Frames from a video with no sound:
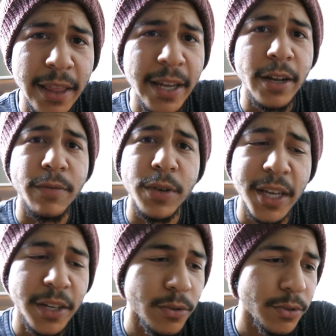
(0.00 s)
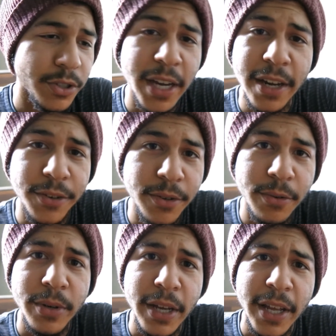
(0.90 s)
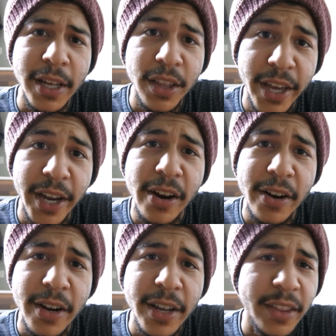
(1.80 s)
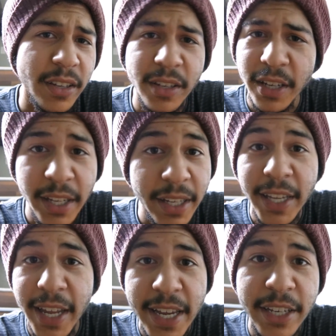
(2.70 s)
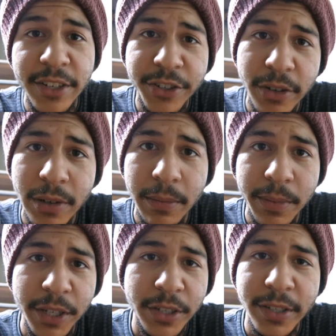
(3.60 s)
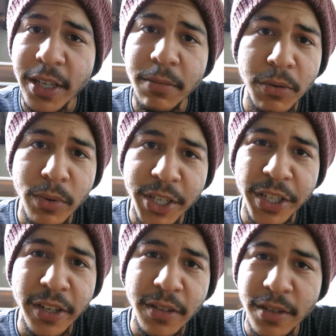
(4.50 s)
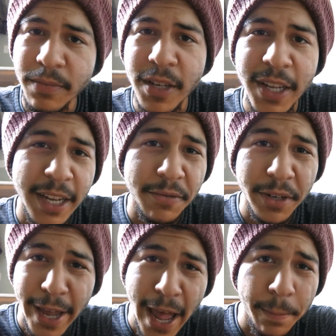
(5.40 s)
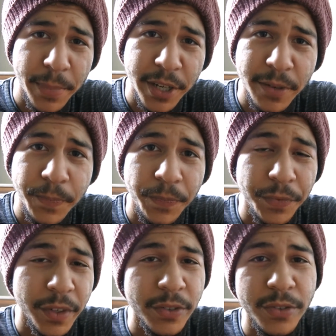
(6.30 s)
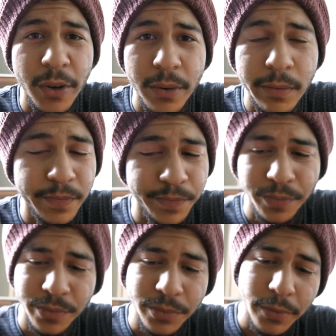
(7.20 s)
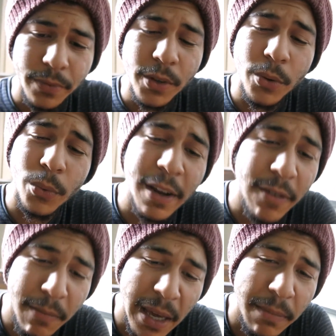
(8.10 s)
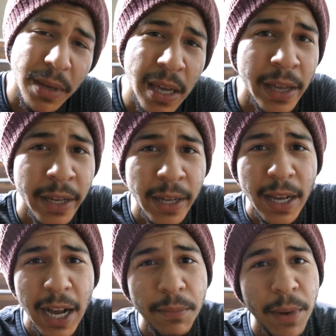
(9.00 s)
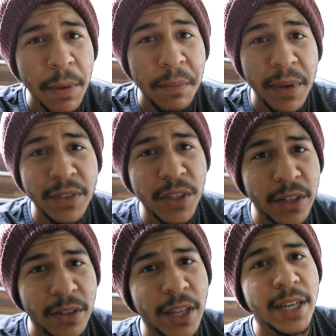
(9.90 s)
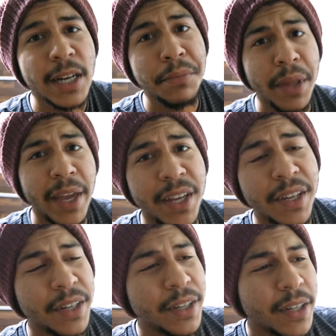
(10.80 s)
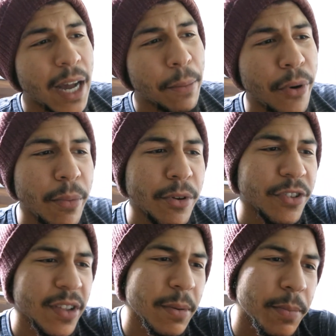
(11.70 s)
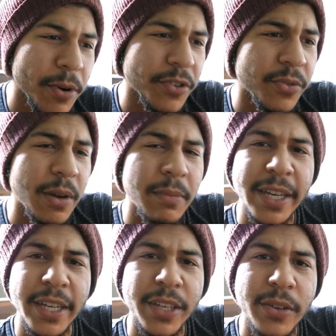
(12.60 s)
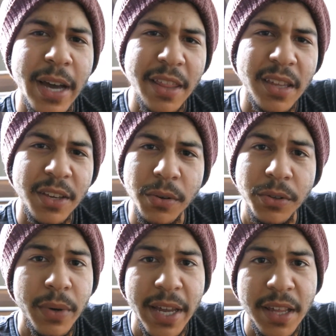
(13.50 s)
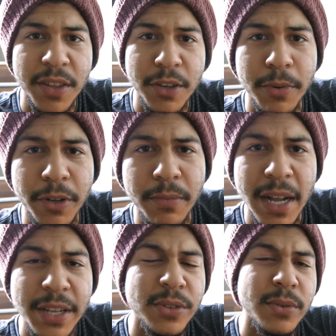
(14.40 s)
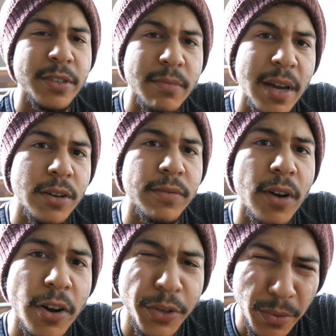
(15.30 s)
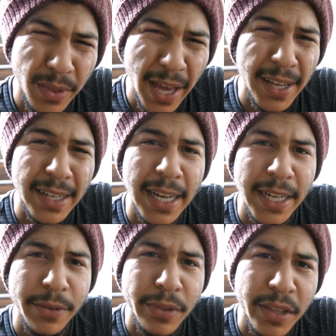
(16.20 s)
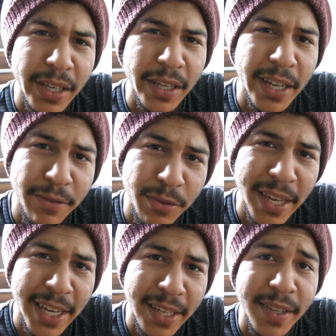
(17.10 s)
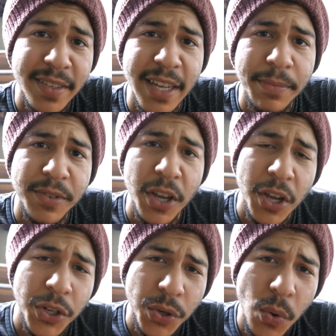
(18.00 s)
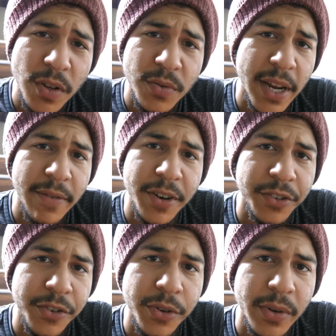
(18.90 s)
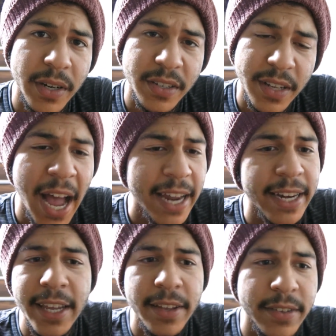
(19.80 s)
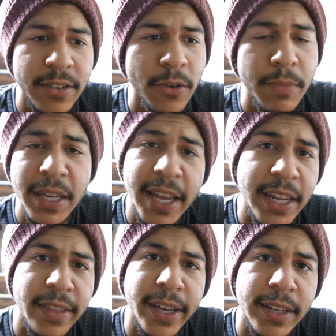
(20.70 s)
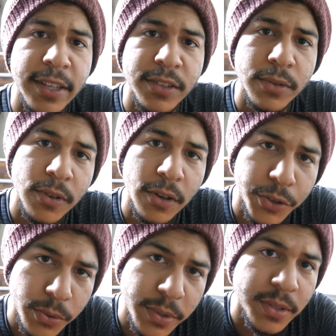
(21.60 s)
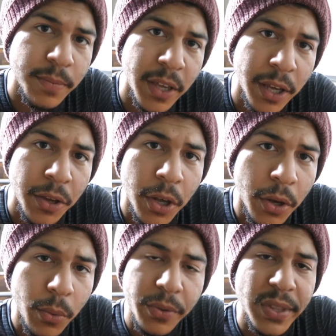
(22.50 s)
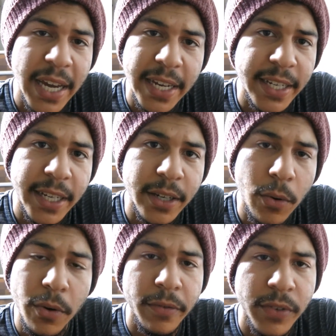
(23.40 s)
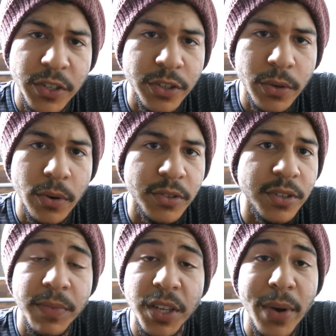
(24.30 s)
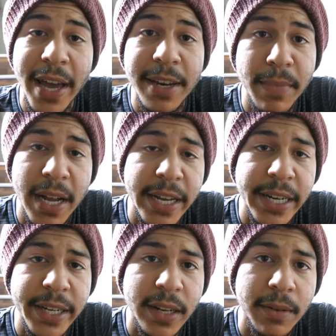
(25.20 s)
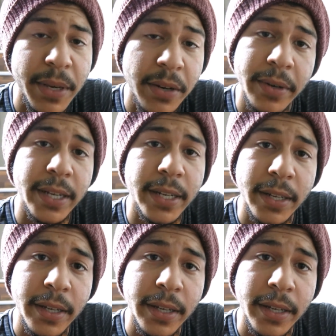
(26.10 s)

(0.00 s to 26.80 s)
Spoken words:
there, if you can't do what you gotta do there, then it ain't gonna show up, and you're just gonna be wishing on something that ain't really happening. So whatever it may be, I'm a big thinker. I'm pretty much the type of person where I'm like, you know, I think you can do anything you put your mind to. It's a matter of, are you that aligned with it, and have you taken the steps towards whatever it is you're doing? Because ideas don't mean anything unless you start doing something with the idea or the vision or something you had in mind, period.